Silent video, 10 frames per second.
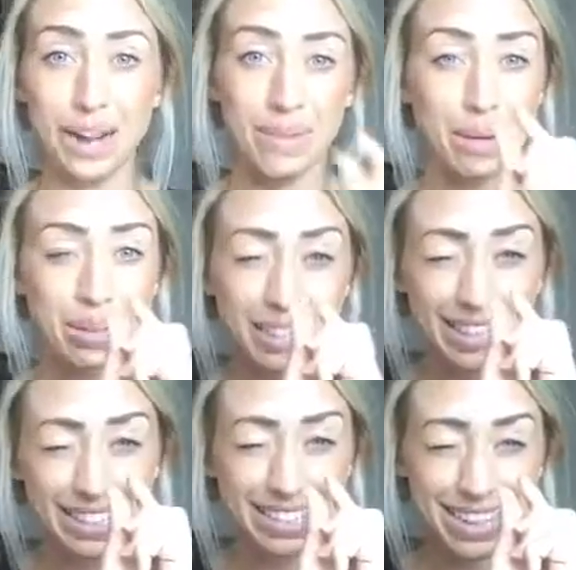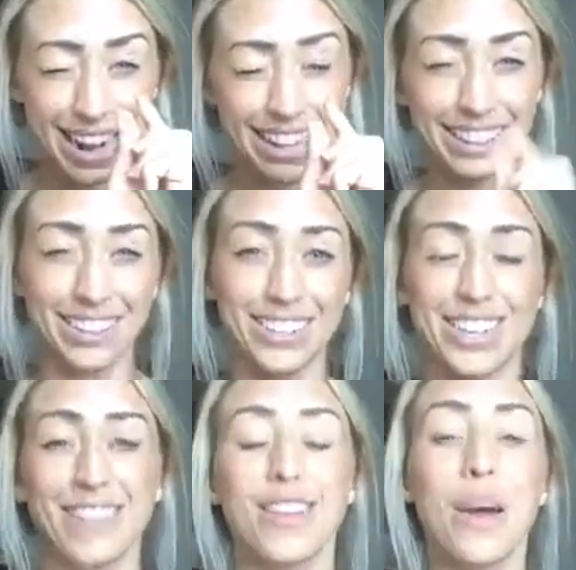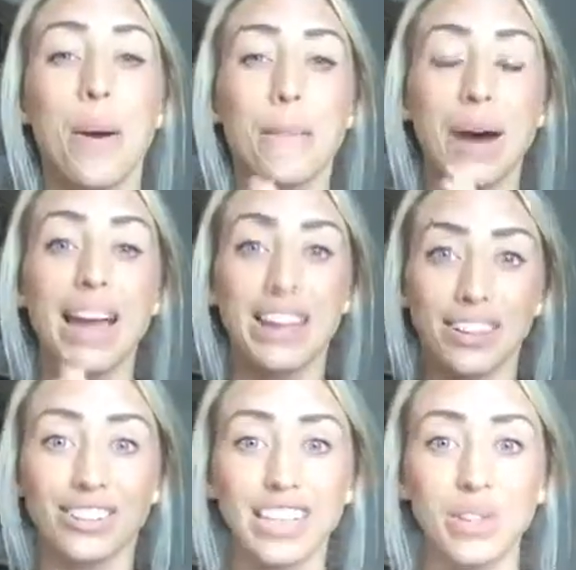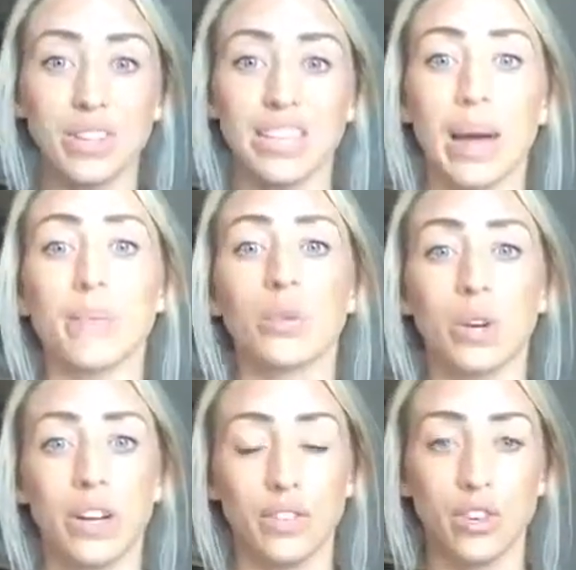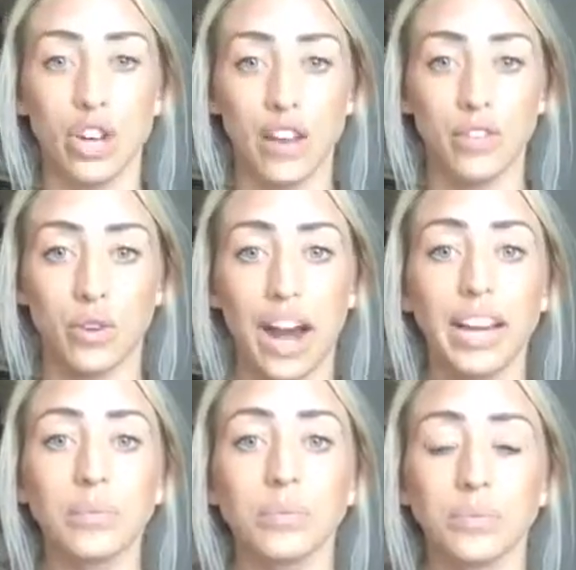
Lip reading: It might be like this tiny little shift, but you'll leave with some sort of shift, right?